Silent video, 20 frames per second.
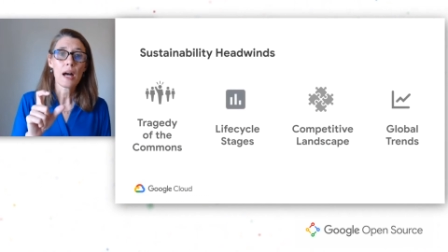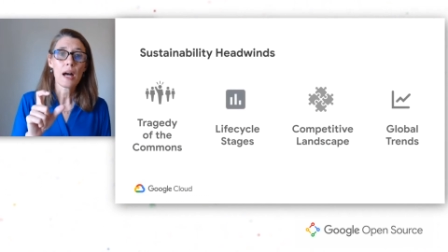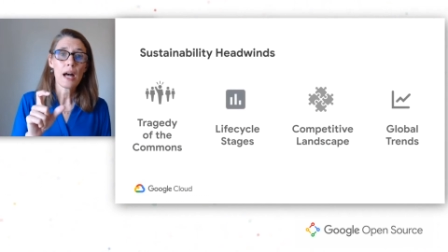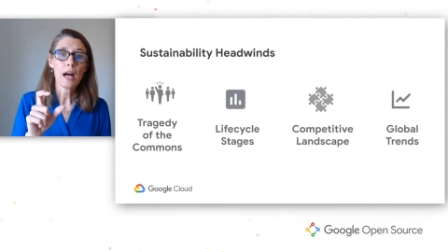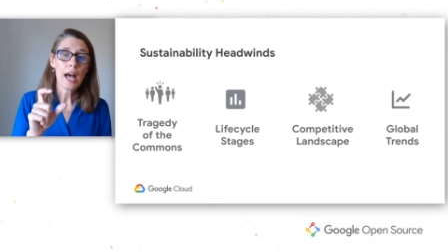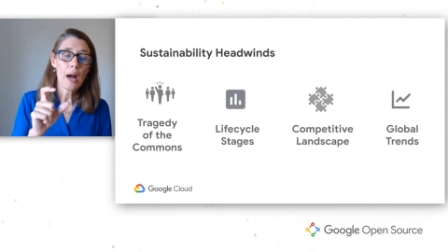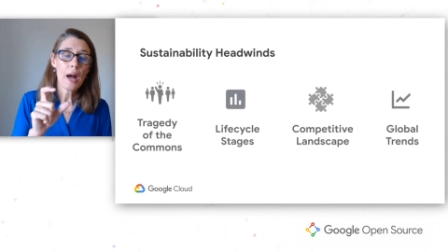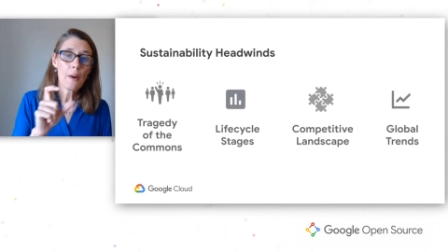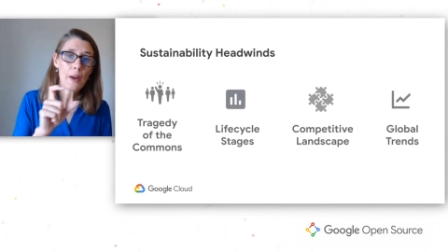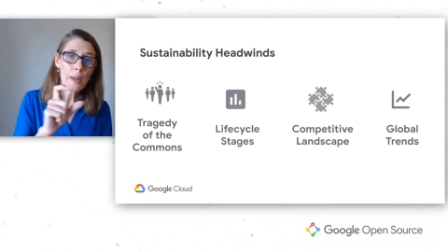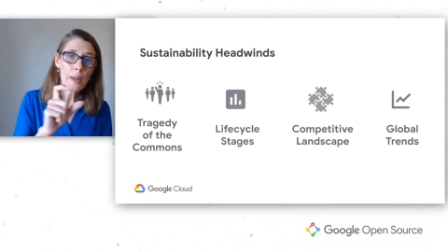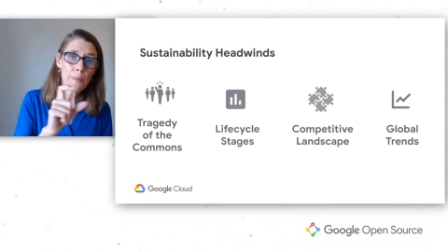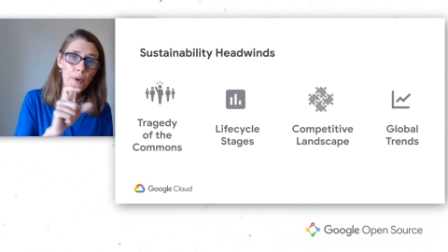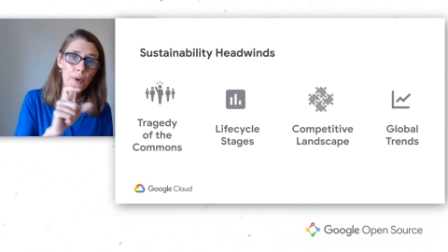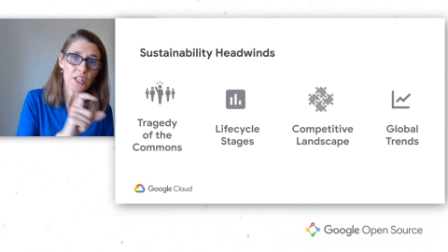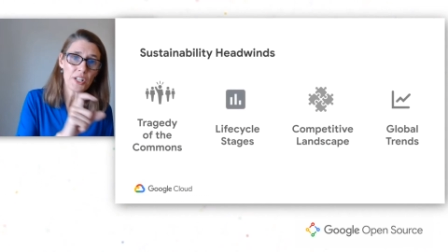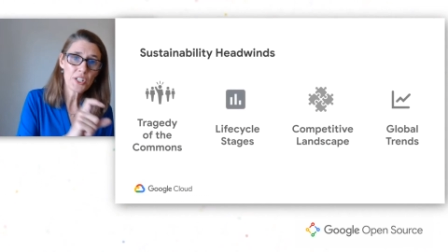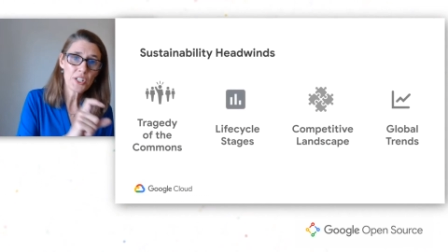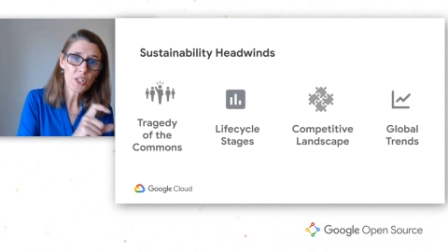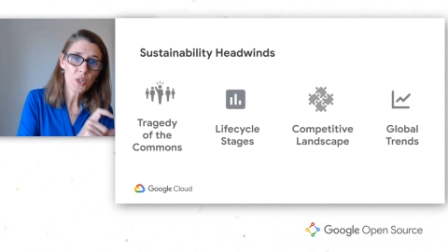how a
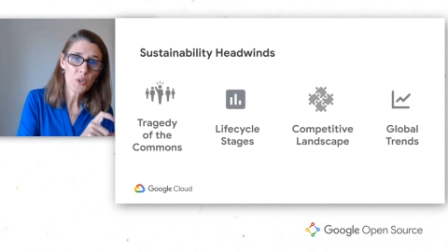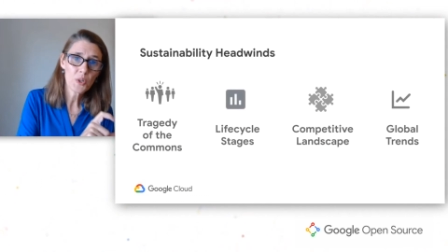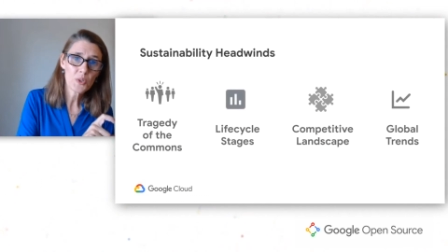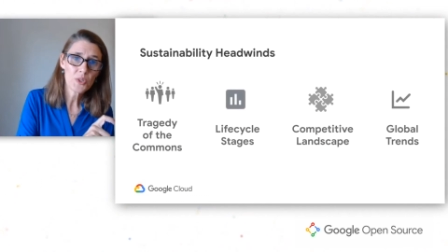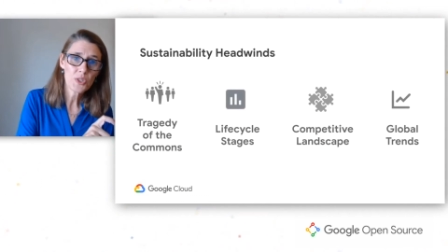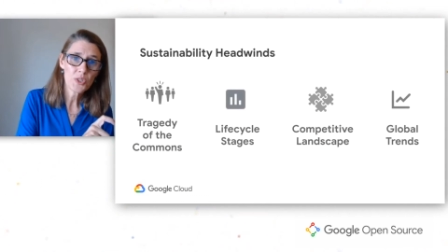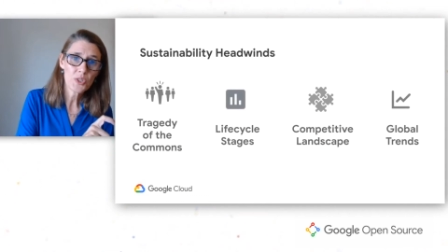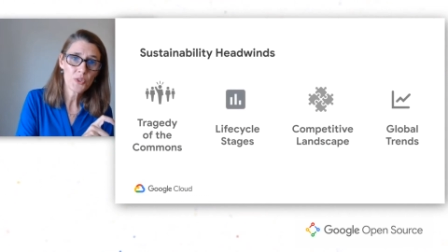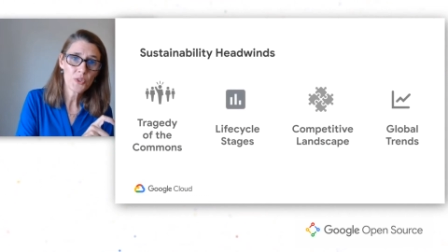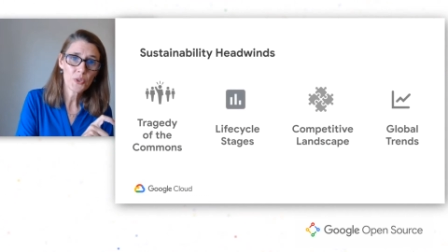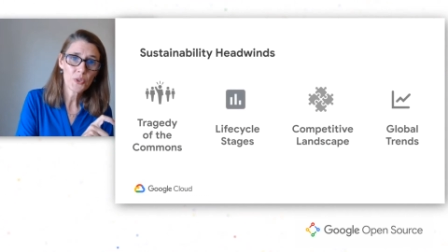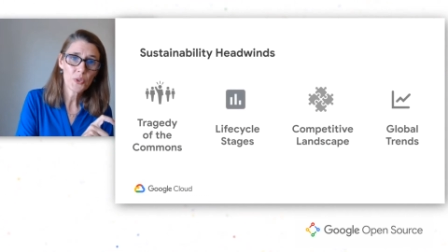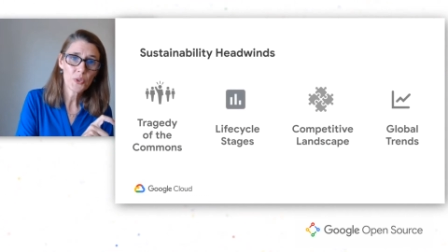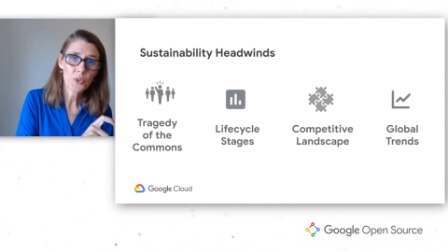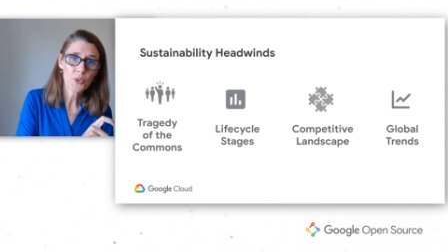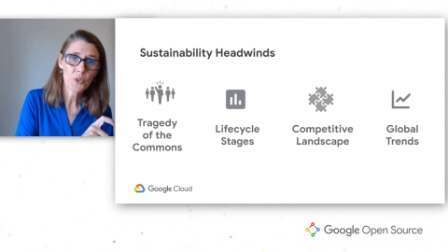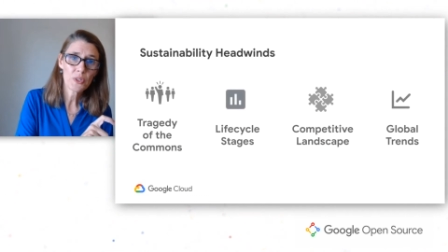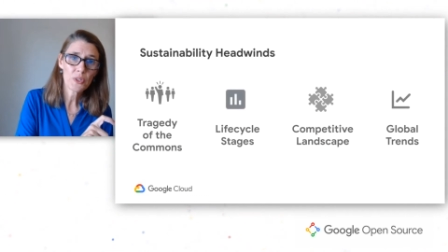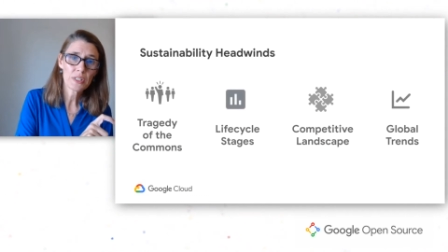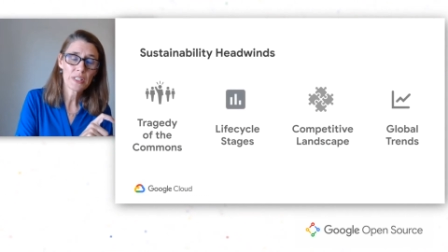project goes
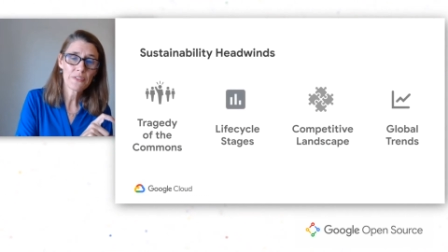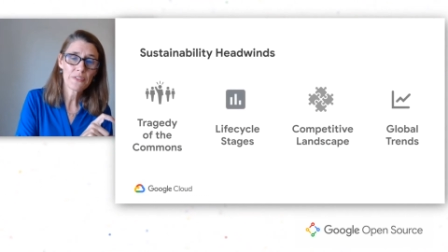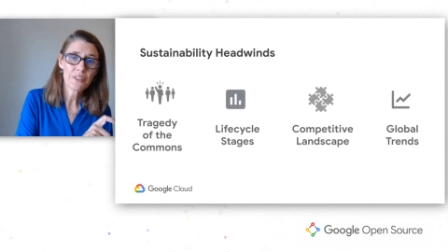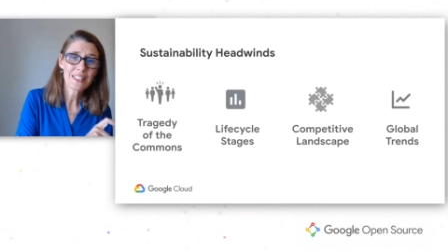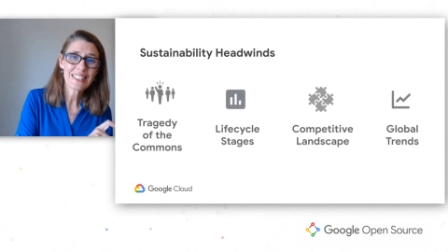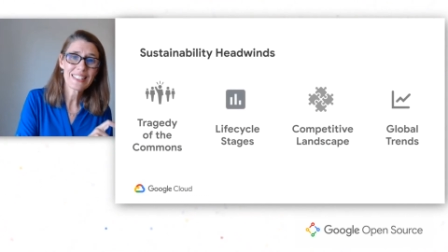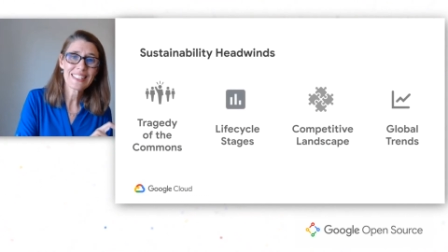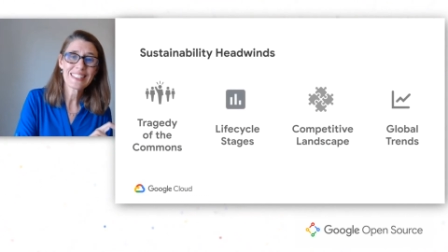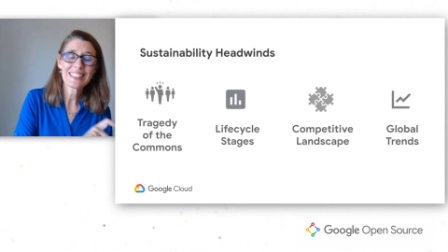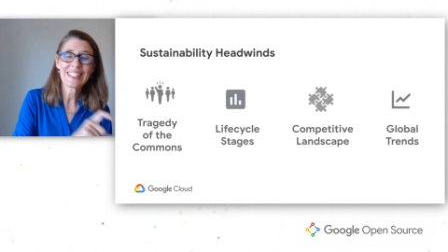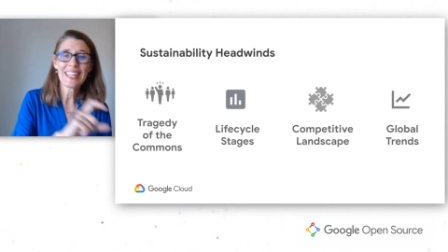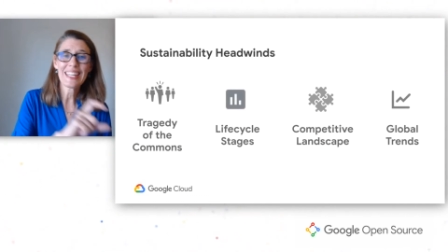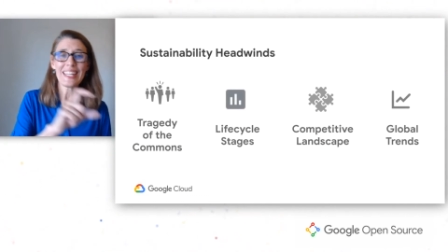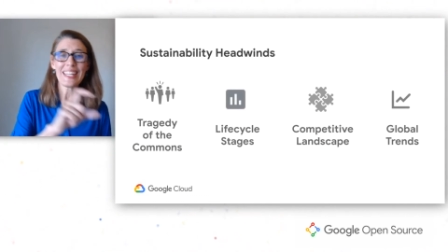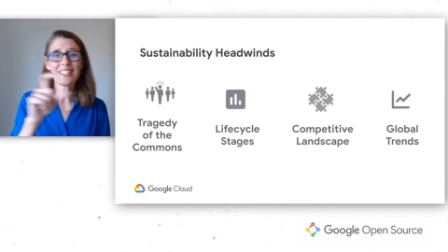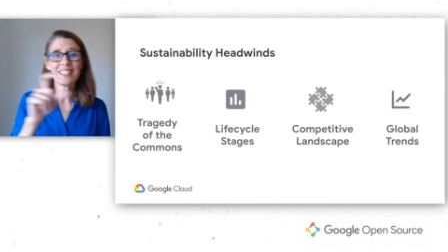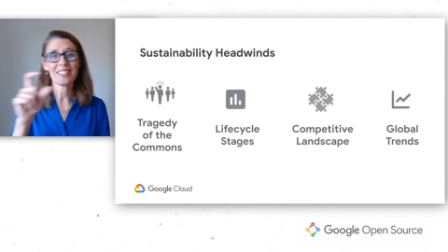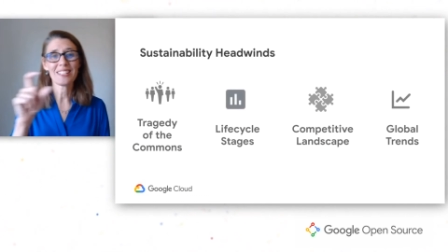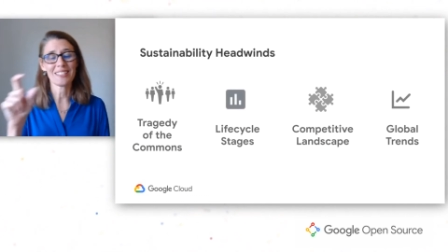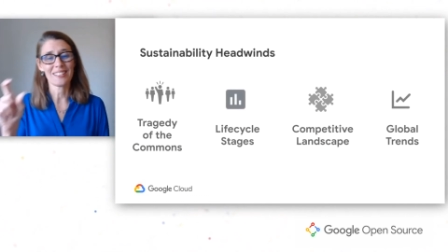through different
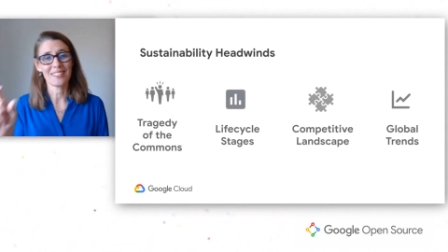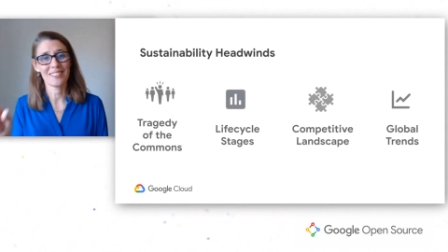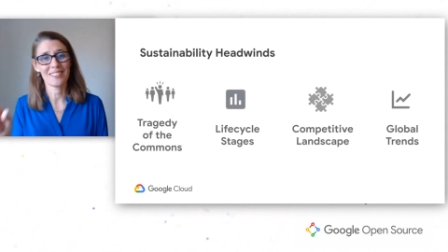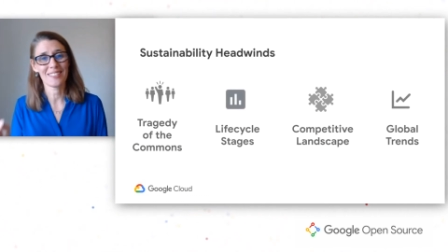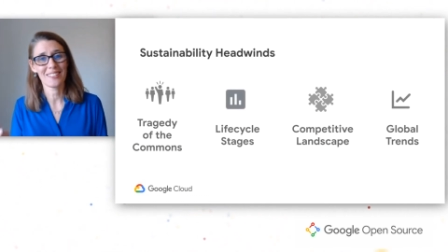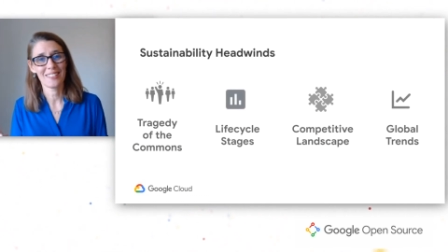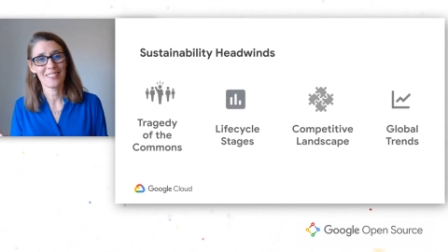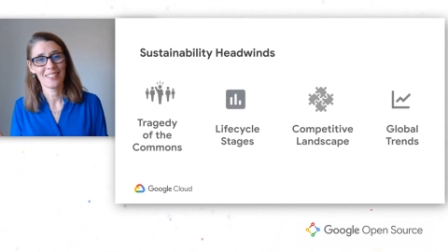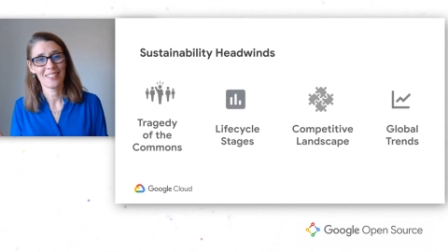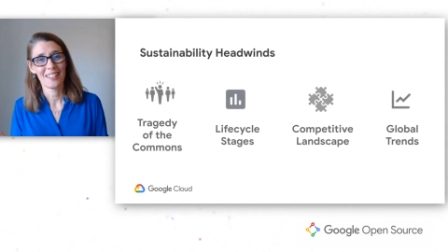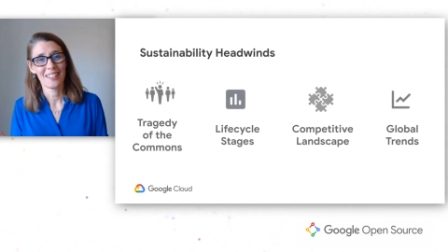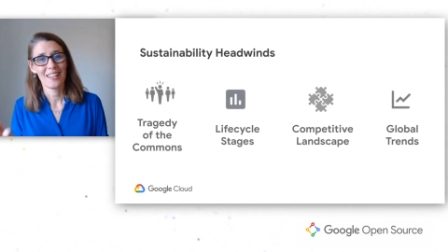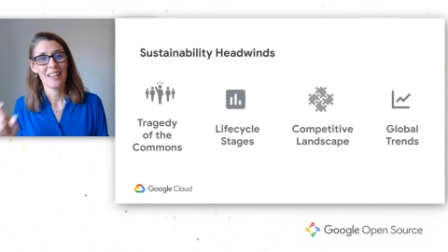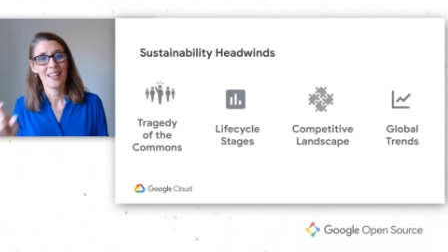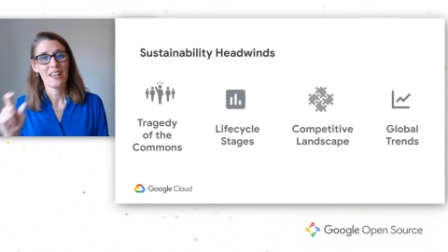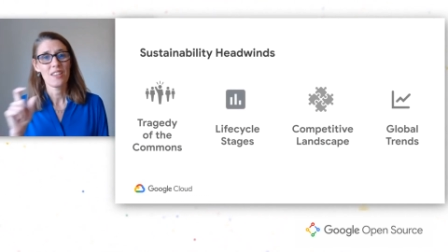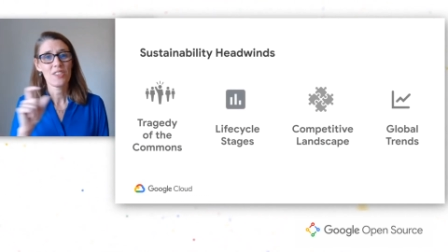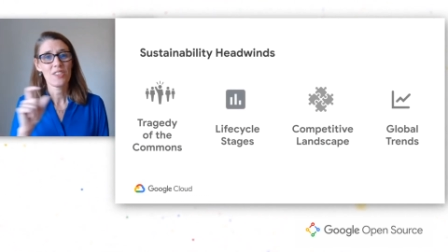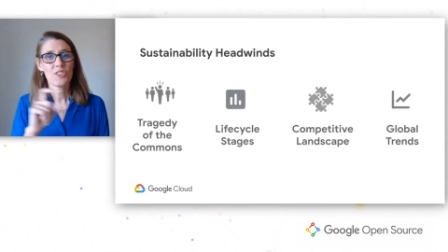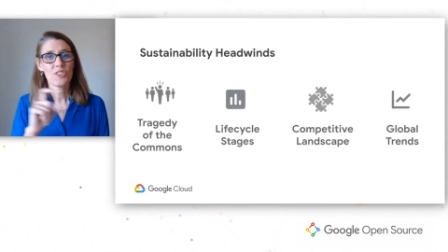stages,
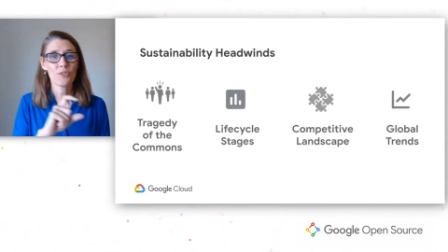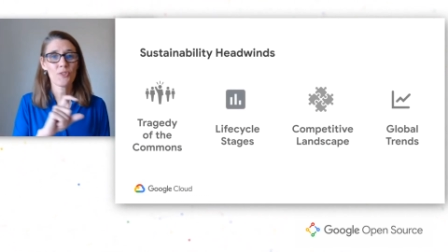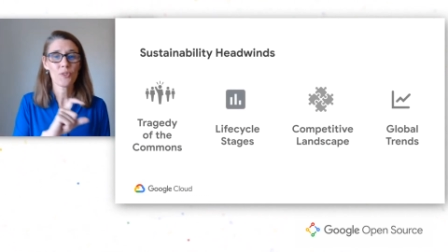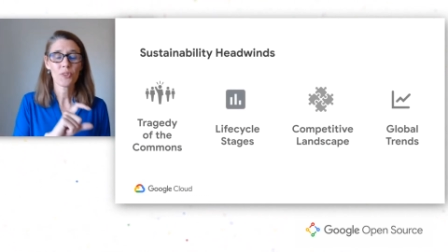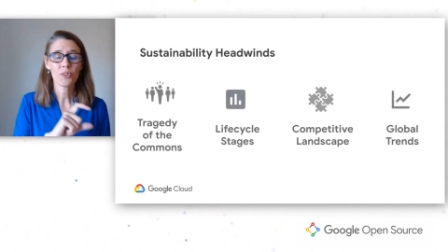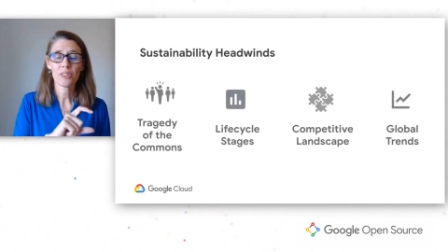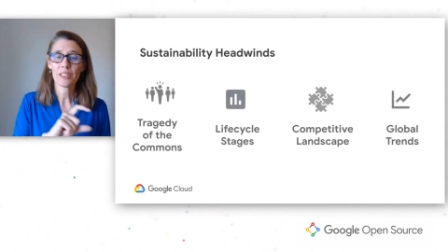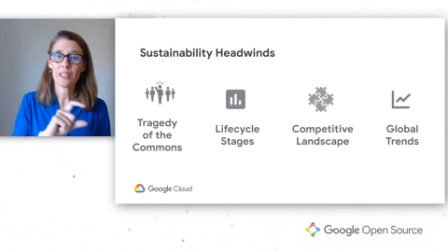through